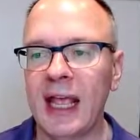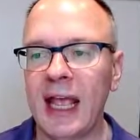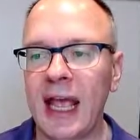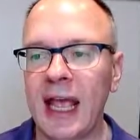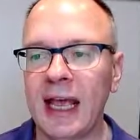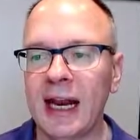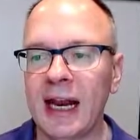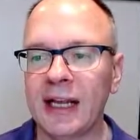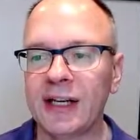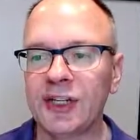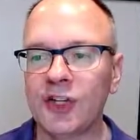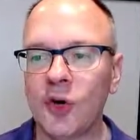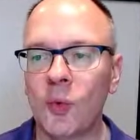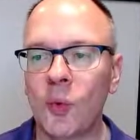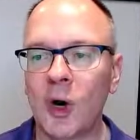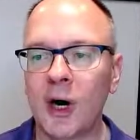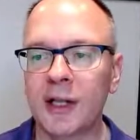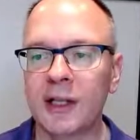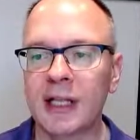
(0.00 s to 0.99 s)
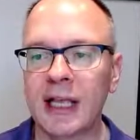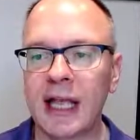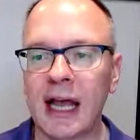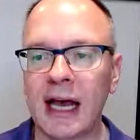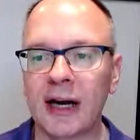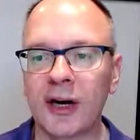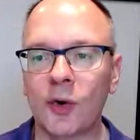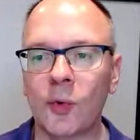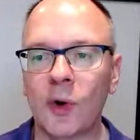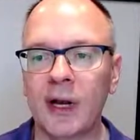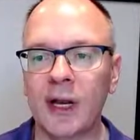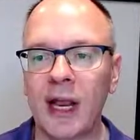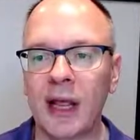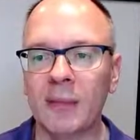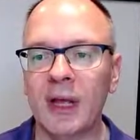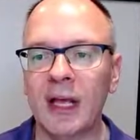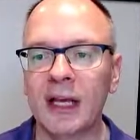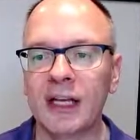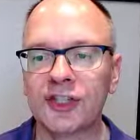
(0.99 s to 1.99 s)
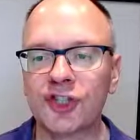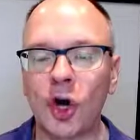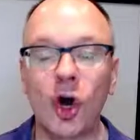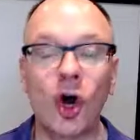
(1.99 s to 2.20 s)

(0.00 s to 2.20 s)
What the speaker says: and I don't want the category name, because